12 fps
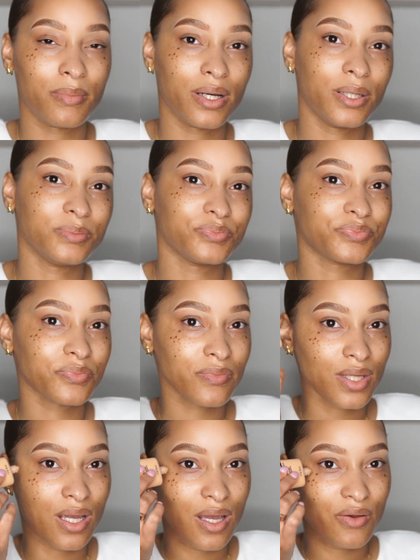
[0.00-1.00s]
But
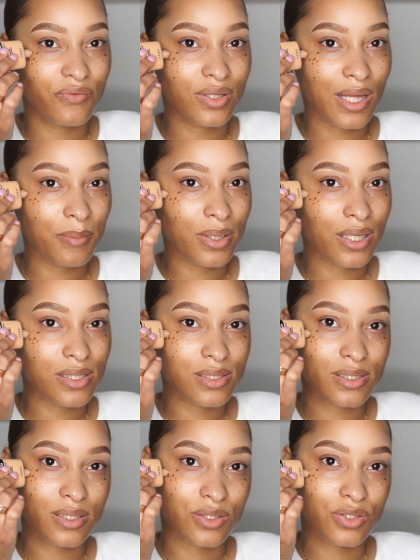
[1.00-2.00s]
I feel like
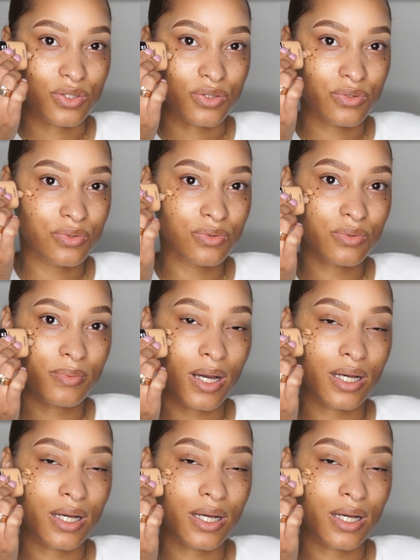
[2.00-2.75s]
because it's a tube,